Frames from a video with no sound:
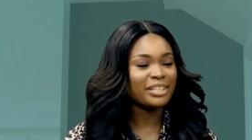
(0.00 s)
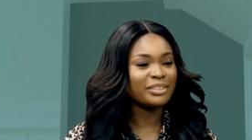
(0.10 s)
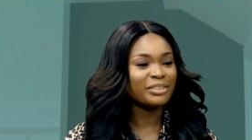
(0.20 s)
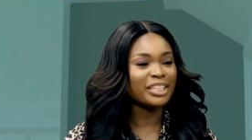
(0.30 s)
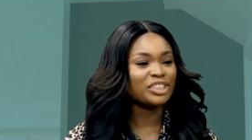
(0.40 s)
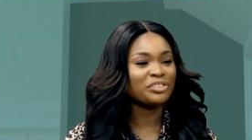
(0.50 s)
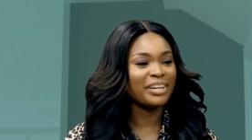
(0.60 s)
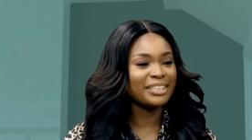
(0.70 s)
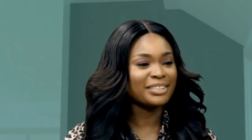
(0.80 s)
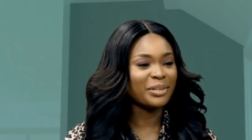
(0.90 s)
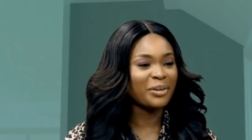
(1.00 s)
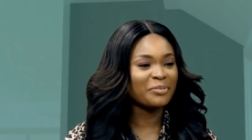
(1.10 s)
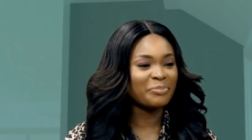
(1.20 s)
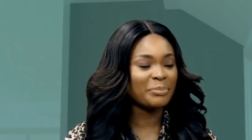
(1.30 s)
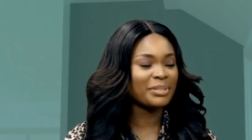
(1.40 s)
a, a trend
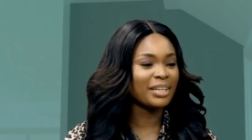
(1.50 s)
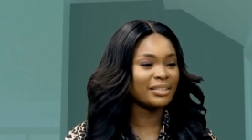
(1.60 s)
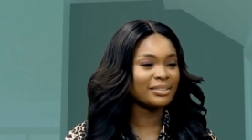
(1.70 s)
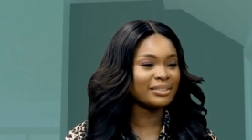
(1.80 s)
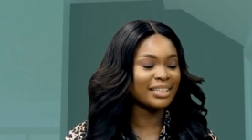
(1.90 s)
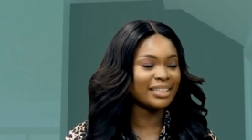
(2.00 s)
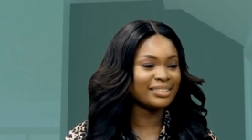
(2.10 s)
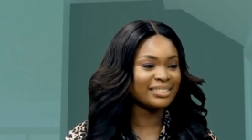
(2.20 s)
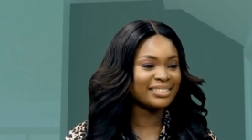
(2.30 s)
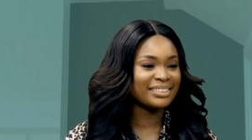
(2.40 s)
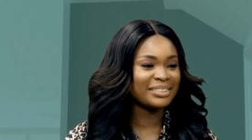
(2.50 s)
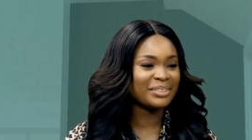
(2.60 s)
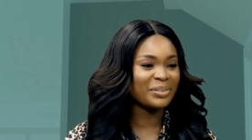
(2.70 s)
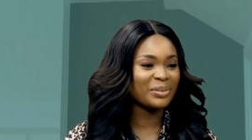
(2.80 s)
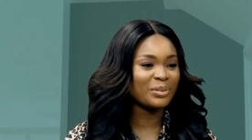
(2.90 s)
of baby daddy, daddies.
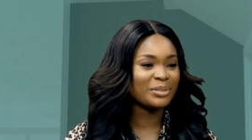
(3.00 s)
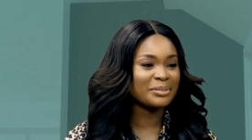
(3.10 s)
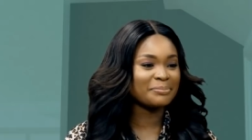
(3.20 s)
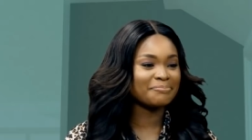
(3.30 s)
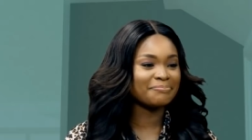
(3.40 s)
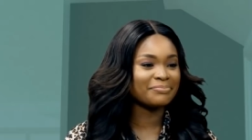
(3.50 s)
So mm,